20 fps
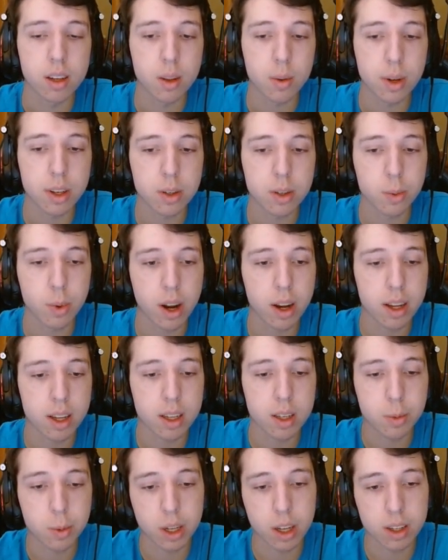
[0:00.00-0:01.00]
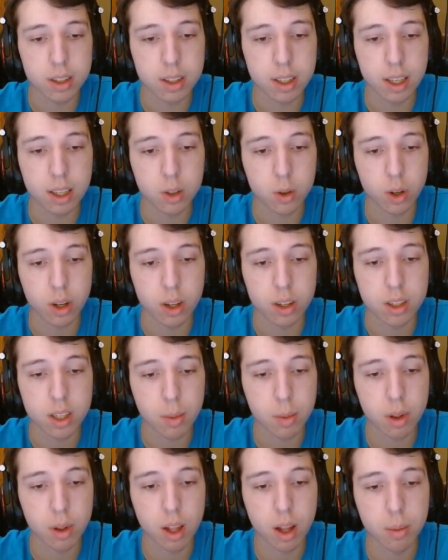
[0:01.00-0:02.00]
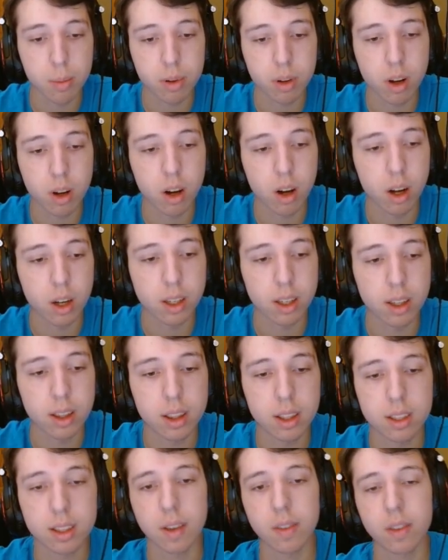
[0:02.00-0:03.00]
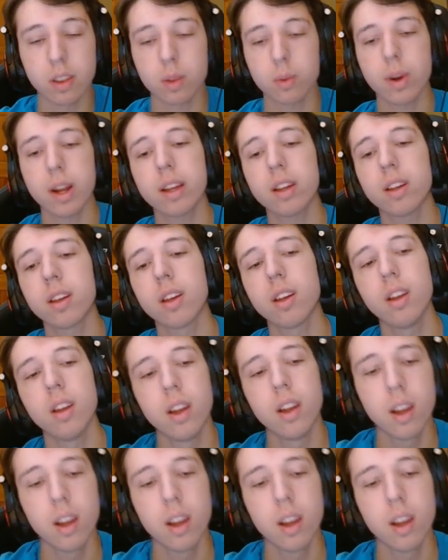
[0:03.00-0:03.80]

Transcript: the reason why is because he's going to double up on the 7th rank,